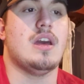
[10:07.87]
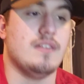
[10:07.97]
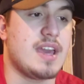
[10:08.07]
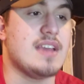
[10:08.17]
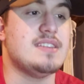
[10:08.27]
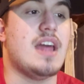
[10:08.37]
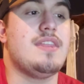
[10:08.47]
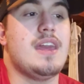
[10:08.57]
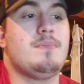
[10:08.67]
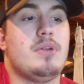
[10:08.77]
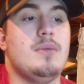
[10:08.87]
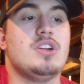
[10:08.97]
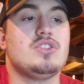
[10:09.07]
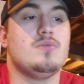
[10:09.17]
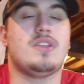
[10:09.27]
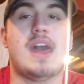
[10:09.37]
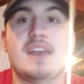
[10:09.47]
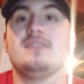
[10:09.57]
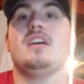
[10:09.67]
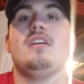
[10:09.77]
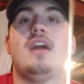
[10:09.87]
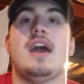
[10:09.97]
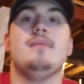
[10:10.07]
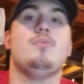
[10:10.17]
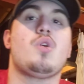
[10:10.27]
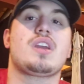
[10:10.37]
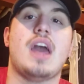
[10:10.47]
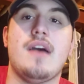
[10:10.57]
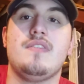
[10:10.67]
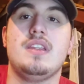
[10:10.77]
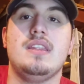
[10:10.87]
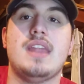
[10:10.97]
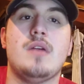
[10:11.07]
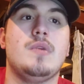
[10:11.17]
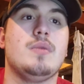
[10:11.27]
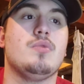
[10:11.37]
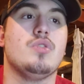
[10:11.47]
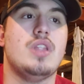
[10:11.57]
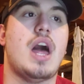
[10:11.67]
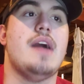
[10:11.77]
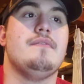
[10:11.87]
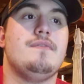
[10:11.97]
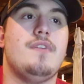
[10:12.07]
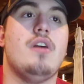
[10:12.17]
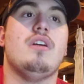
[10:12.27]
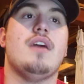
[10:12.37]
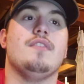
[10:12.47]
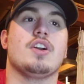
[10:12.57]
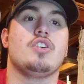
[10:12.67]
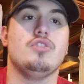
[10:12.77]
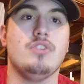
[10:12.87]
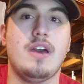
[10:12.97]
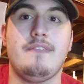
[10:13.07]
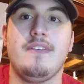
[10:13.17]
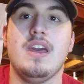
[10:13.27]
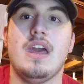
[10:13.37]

Like I said, I think pretty much with Hextall, I am more confident that we will not fall off a cliff